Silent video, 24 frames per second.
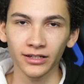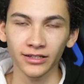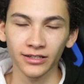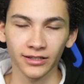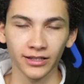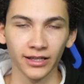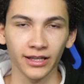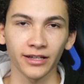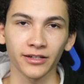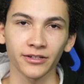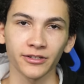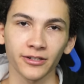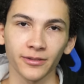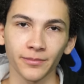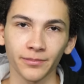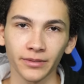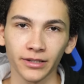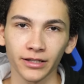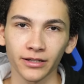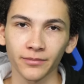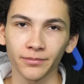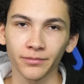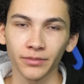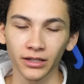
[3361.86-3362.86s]
that I just can't ship
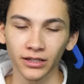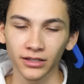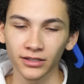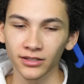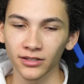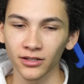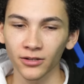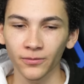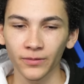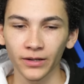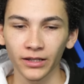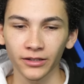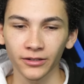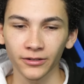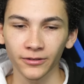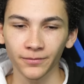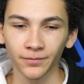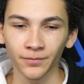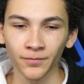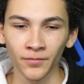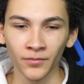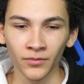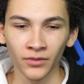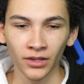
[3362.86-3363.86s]
yet because of the weather.
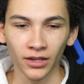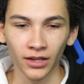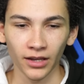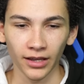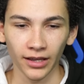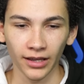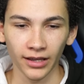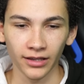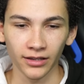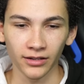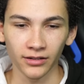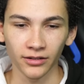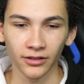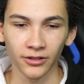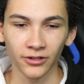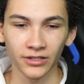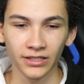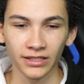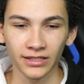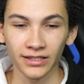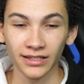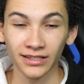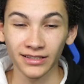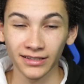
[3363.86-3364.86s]
And
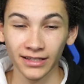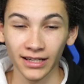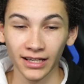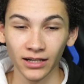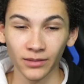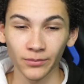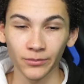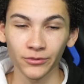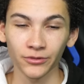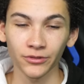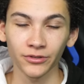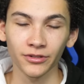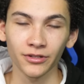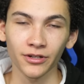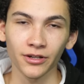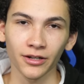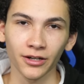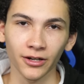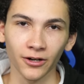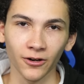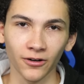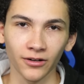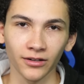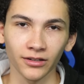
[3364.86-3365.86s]
there's 6 animals
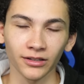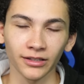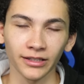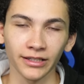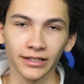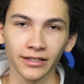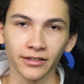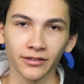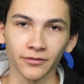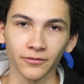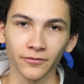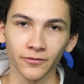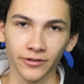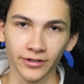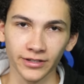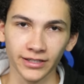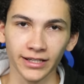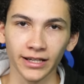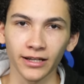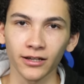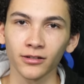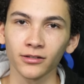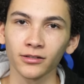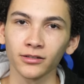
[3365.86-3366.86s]
currently for
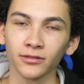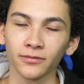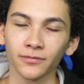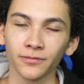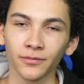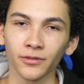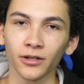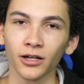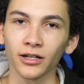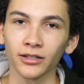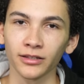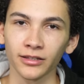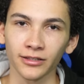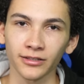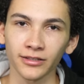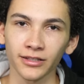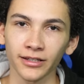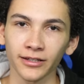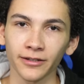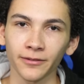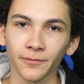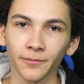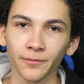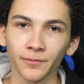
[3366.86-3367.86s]
sale on the
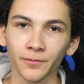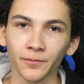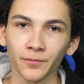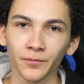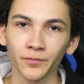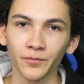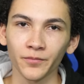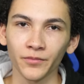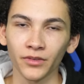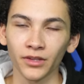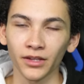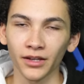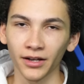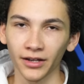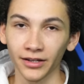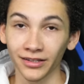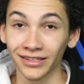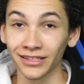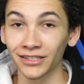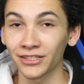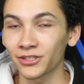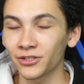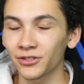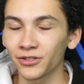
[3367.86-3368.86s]
site.
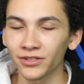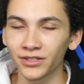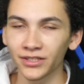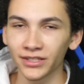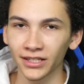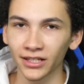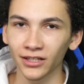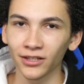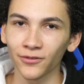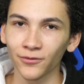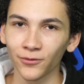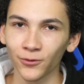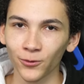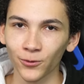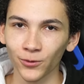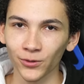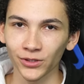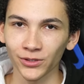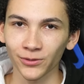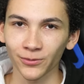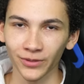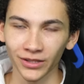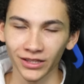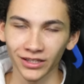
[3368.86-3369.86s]
These could sell, of
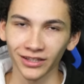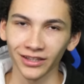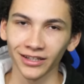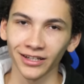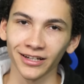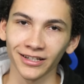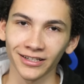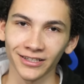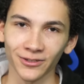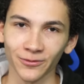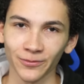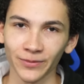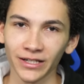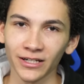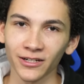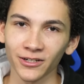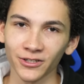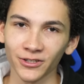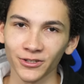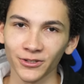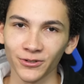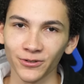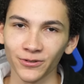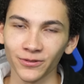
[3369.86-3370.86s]
course, within the next week
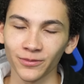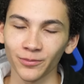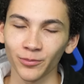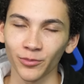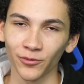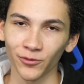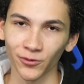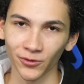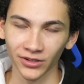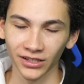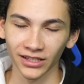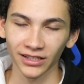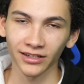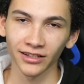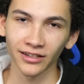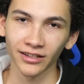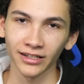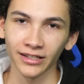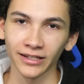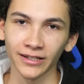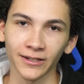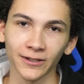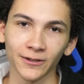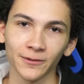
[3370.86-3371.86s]
or two before the end of
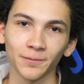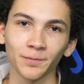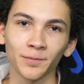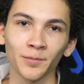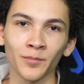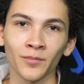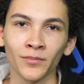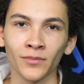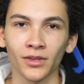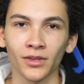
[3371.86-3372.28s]
the year,